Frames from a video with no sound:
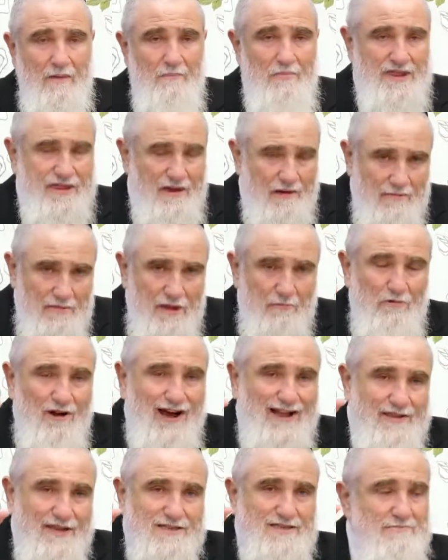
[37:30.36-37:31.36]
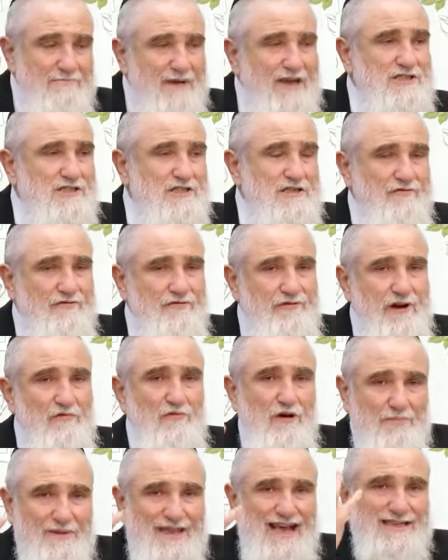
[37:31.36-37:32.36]
But the, the doesn't mention the free
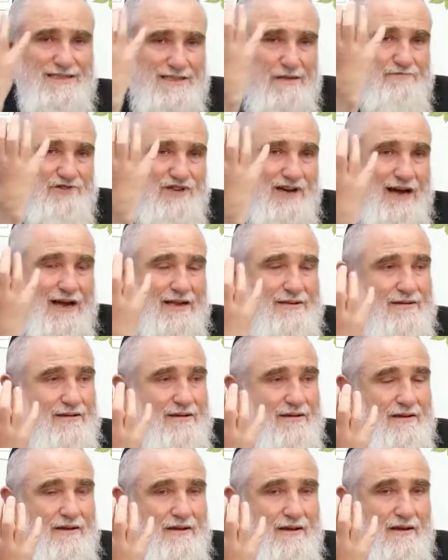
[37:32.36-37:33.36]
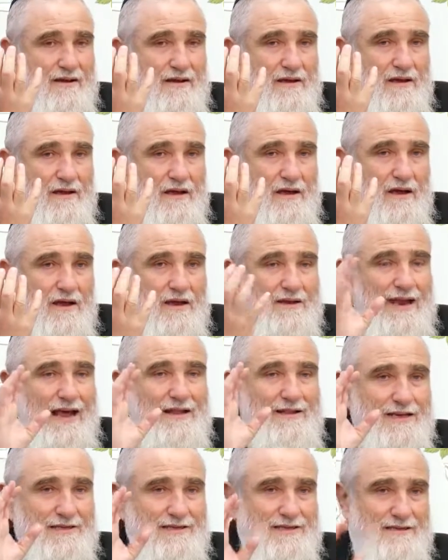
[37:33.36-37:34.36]
will, but that's the pshat. Now
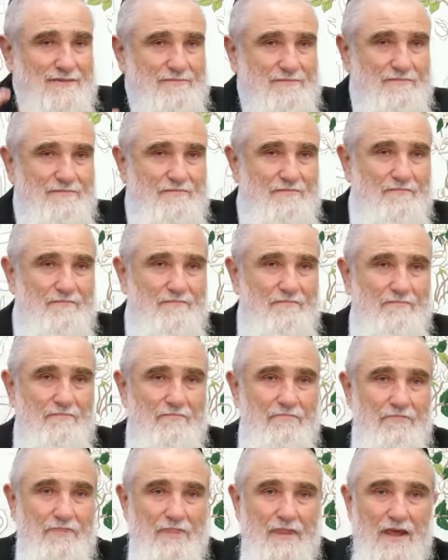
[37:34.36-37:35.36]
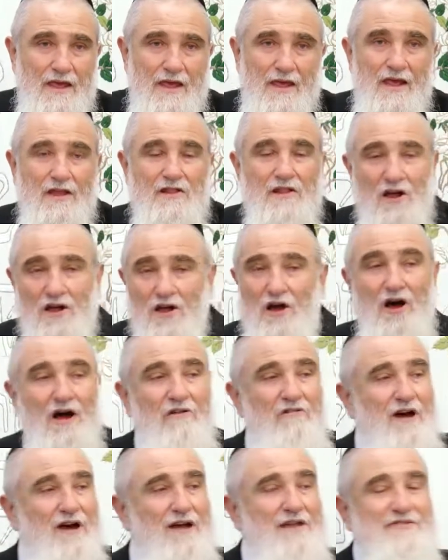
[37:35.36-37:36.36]
listen.
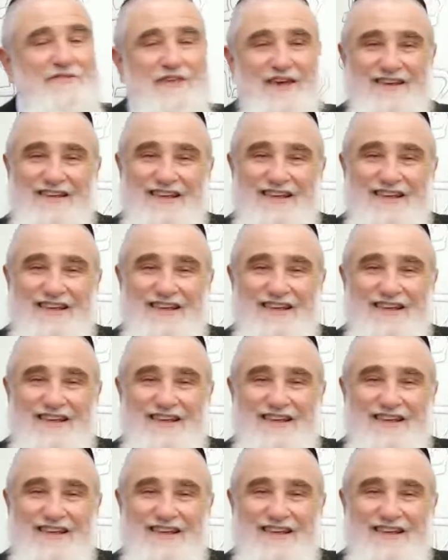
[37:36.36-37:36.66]
Chora,